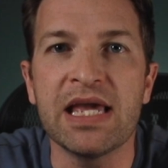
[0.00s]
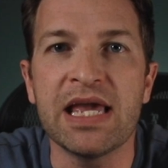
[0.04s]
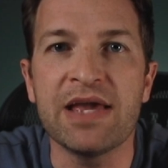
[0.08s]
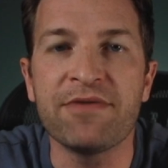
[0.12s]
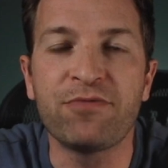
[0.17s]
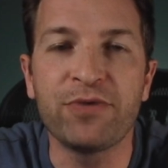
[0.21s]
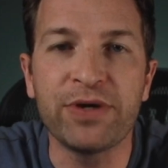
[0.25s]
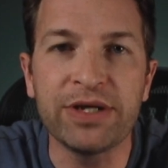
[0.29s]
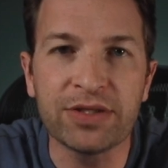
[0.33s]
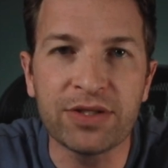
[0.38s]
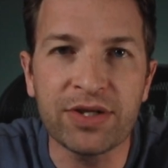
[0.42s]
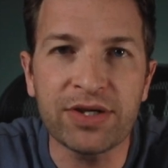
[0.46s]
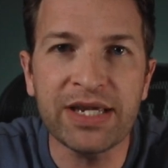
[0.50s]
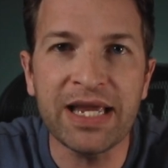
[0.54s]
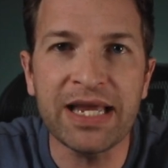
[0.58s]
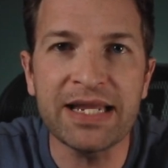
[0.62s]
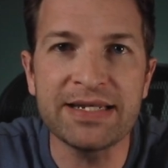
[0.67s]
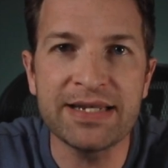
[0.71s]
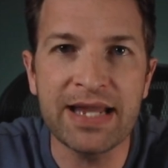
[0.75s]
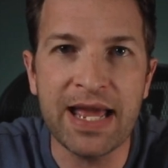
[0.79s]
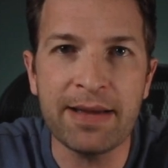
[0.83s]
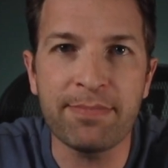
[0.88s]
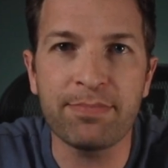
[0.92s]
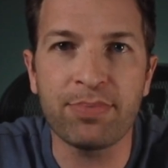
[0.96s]
If we look
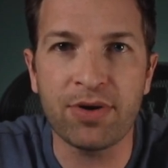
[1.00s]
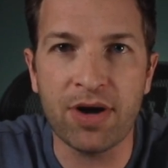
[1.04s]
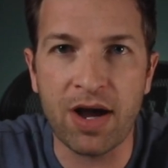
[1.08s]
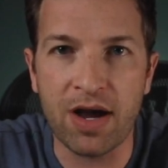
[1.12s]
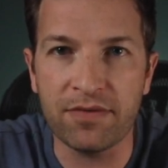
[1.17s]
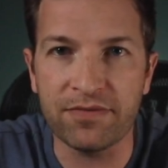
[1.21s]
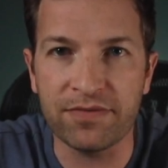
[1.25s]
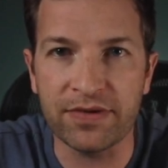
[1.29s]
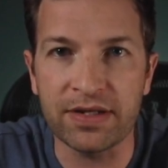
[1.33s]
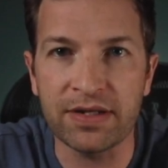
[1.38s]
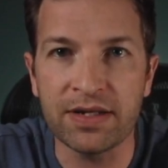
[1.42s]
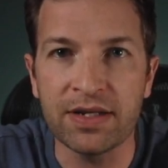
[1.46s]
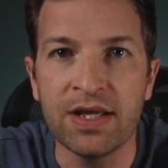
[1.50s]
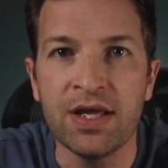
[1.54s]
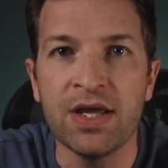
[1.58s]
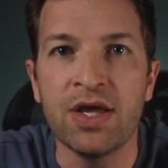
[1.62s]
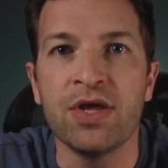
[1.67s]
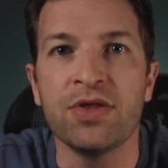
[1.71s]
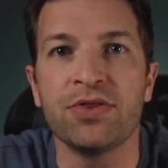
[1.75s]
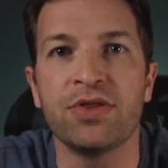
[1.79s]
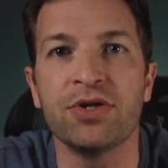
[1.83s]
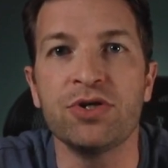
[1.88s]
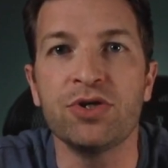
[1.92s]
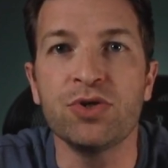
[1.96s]
at net profit,
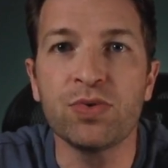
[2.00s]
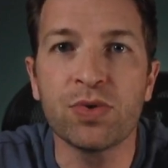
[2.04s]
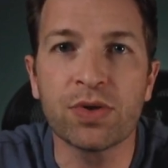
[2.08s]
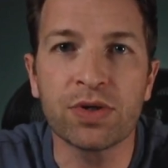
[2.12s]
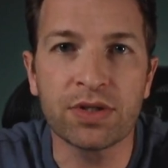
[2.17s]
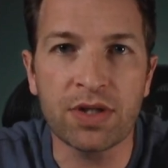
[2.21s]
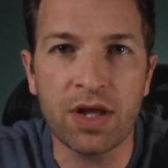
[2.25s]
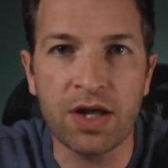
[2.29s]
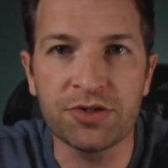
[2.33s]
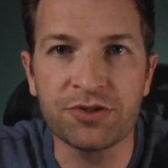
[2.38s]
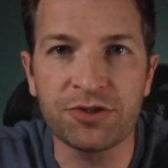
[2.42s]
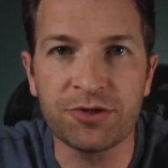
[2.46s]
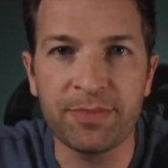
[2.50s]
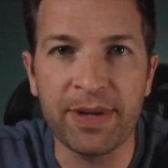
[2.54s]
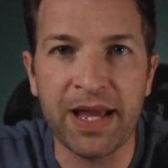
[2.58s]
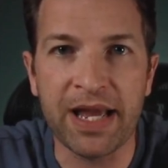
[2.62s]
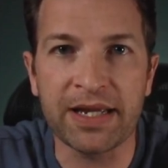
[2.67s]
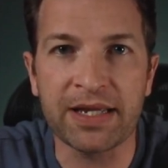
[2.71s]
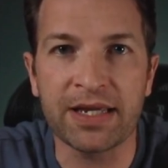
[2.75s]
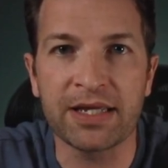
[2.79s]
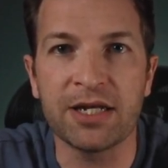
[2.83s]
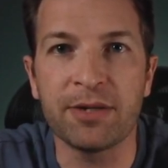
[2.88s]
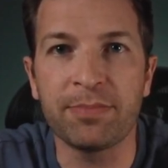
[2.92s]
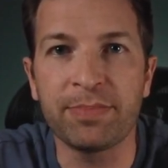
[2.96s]
the newer
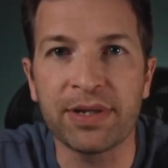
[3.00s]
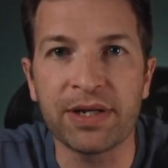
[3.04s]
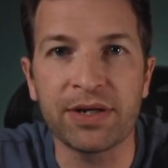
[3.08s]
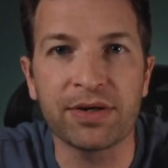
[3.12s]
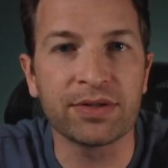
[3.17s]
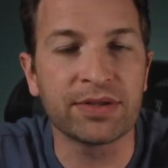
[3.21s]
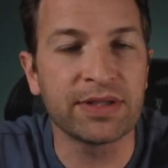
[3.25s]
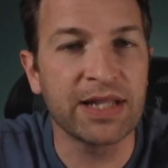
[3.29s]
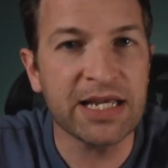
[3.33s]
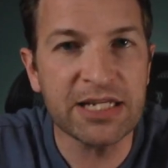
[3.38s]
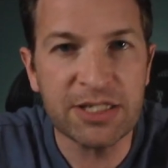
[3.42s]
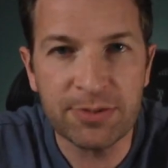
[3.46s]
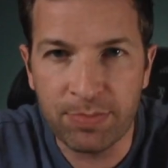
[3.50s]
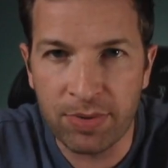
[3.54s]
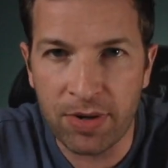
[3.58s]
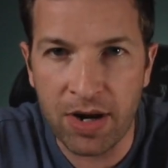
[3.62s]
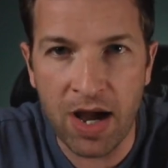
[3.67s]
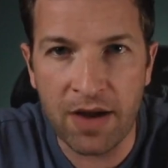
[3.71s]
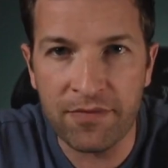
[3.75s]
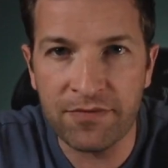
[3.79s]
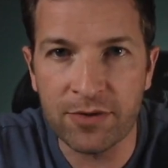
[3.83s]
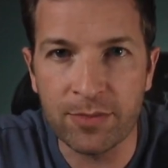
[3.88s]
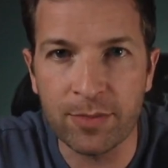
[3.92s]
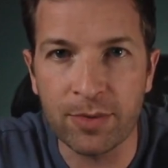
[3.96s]
laundromat can appear less
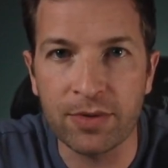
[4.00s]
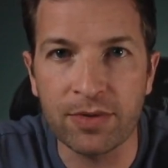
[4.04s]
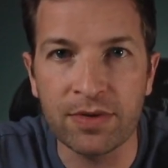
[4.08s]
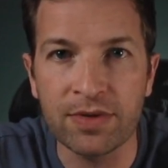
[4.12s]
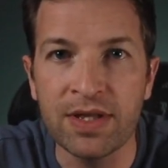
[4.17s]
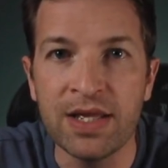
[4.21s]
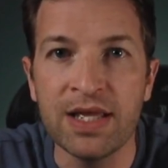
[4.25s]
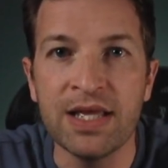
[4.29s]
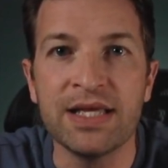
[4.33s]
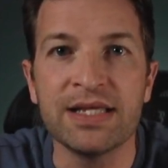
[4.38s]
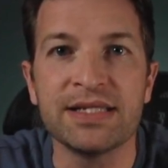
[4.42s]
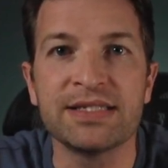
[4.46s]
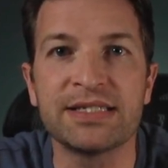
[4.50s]
profitable